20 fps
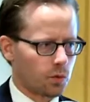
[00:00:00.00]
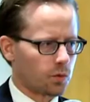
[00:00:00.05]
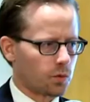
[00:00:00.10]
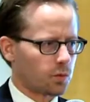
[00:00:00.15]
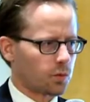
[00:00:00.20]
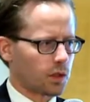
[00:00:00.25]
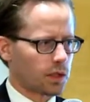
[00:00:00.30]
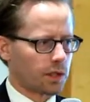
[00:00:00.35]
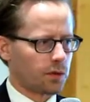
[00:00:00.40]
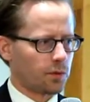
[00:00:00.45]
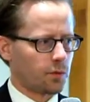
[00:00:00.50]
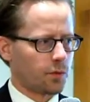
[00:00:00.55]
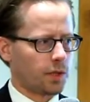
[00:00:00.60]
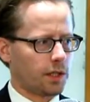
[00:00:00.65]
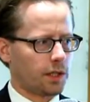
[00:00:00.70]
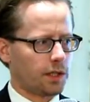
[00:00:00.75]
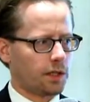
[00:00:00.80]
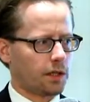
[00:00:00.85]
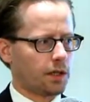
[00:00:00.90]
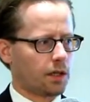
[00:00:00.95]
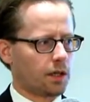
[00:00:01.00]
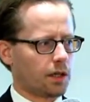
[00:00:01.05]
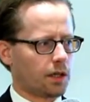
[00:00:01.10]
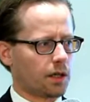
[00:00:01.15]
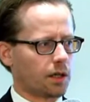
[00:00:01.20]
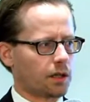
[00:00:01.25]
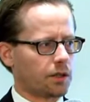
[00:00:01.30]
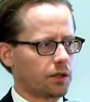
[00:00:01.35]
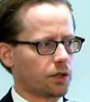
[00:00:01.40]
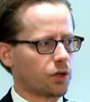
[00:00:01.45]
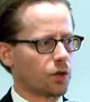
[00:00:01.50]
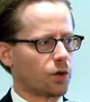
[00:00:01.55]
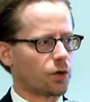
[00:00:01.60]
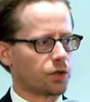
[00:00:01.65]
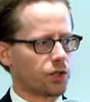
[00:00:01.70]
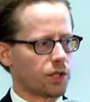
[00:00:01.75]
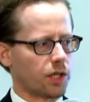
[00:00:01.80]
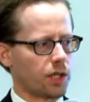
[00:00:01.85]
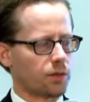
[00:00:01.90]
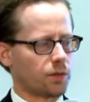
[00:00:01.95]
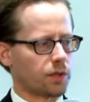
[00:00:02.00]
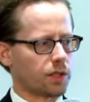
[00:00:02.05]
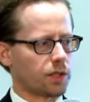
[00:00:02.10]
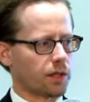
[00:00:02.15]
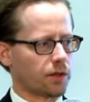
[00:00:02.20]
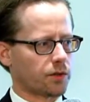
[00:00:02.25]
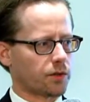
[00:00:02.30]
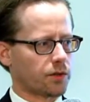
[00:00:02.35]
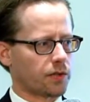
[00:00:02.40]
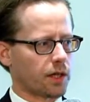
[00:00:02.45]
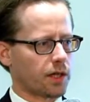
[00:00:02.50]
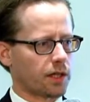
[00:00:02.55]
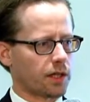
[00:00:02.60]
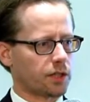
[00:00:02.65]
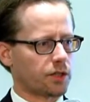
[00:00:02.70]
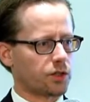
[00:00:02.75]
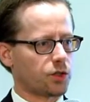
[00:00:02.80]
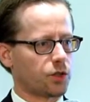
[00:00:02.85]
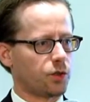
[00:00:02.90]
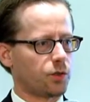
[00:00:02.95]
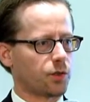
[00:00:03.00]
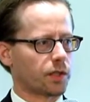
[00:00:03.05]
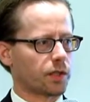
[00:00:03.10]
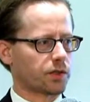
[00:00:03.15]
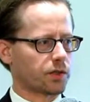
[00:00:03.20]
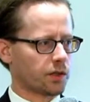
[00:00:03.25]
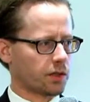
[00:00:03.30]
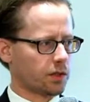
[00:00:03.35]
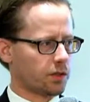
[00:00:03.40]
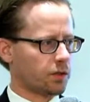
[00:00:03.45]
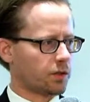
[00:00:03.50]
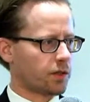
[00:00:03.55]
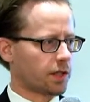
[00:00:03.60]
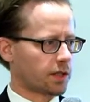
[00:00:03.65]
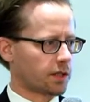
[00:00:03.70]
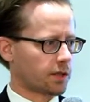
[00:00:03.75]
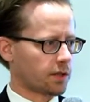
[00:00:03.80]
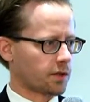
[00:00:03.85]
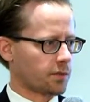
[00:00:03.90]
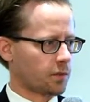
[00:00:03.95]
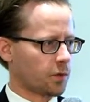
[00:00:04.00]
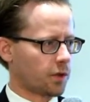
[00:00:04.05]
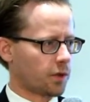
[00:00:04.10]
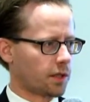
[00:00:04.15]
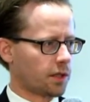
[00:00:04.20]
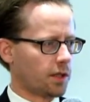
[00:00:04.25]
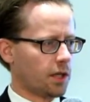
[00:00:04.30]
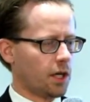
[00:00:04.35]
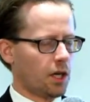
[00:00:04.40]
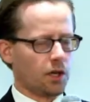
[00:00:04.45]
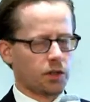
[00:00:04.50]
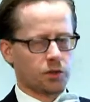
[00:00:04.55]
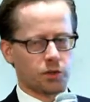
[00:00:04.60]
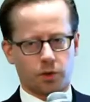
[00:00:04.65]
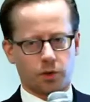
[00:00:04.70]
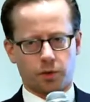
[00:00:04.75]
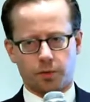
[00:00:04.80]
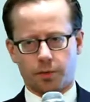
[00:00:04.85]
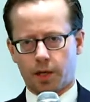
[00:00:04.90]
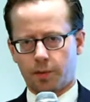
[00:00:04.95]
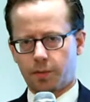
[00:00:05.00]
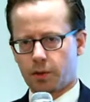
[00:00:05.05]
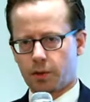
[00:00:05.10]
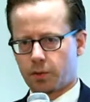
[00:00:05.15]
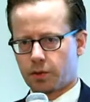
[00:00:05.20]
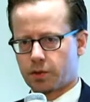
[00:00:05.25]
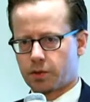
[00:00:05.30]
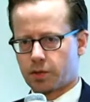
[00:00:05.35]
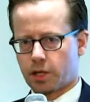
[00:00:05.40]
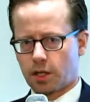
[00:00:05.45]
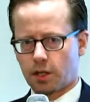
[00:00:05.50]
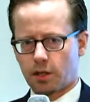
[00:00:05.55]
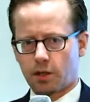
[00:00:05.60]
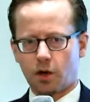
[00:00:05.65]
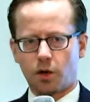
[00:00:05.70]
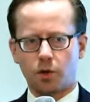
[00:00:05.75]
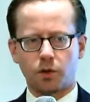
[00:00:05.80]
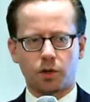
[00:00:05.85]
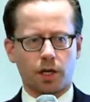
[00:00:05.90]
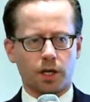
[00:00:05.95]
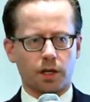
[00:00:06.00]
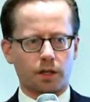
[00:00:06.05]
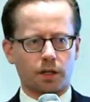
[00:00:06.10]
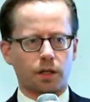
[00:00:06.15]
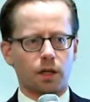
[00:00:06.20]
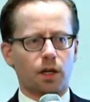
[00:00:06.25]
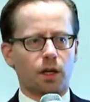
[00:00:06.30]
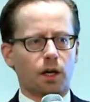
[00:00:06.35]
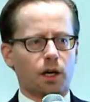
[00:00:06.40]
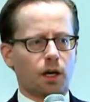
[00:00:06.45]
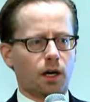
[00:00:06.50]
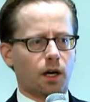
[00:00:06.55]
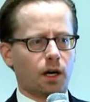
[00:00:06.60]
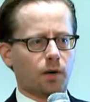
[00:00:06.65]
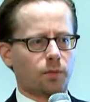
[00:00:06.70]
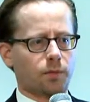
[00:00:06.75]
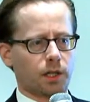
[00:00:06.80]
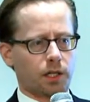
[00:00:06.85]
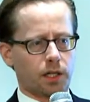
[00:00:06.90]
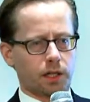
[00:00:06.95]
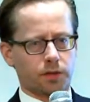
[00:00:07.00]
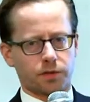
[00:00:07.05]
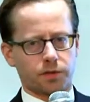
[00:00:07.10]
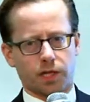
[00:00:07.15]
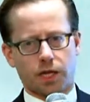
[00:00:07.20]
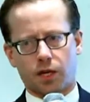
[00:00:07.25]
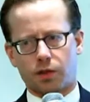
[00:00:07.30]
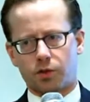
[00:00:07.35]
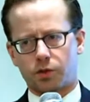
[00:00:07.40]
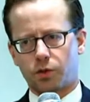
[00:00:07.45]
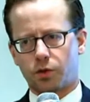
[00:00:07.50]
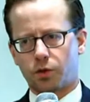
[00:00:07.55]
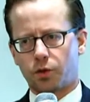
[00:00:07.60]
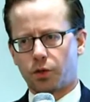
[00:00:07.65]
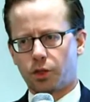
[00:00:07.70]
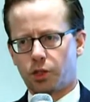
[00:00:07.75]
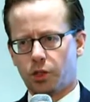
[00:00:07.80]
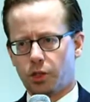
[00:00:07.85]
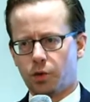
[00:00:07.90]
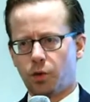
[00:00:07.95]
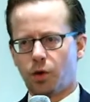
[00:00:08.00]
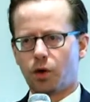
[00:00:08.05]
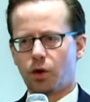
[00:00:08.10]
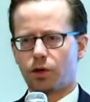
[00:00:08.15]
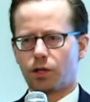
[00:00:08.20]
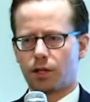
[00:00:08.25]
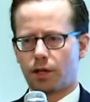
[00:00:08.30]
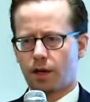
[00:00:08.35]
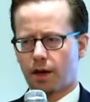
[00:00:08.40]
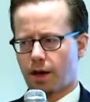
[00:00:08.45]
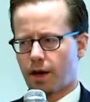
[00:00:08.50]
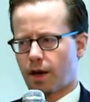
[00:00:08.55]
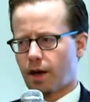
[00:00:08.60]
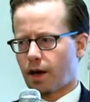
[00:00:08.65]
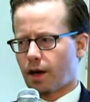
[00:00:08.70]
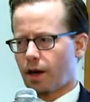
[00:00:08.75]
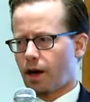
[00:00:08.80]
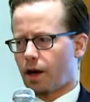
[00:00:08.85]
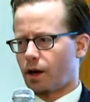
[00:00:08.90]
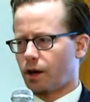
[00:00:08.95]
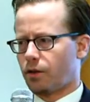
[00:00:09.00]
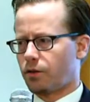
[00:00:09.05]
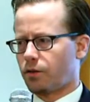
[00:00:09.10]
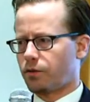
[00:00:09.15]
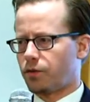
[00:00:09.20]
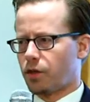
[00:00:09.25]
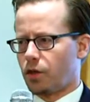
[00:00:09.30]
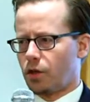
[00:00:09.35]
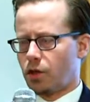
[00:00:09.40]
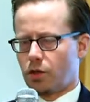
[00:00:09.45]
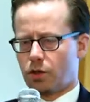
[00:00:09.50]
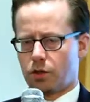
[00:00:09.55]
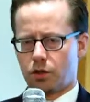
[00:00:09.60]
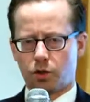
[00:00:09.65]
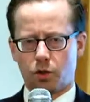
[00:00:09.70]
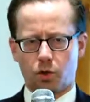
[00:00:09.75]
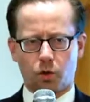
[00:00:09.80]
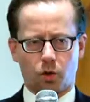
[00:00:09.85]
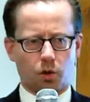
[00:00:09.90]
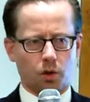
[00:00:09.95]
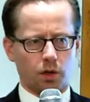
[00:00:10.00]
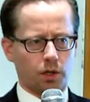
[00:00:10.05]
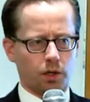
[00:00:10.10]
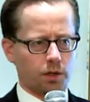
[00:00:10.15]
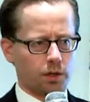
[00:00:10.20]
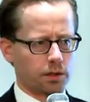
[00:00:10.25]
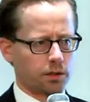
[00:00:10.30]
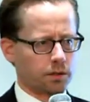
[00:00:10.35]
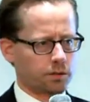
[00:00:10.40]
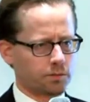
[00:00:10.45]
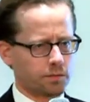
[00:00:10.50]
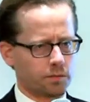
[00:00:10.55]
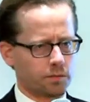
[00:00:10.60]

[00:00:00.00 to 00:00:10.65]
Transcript: what can we negotiate with the other side to exclude at this point? So you might be able to say, okay, plaintiff's counsel, you already have your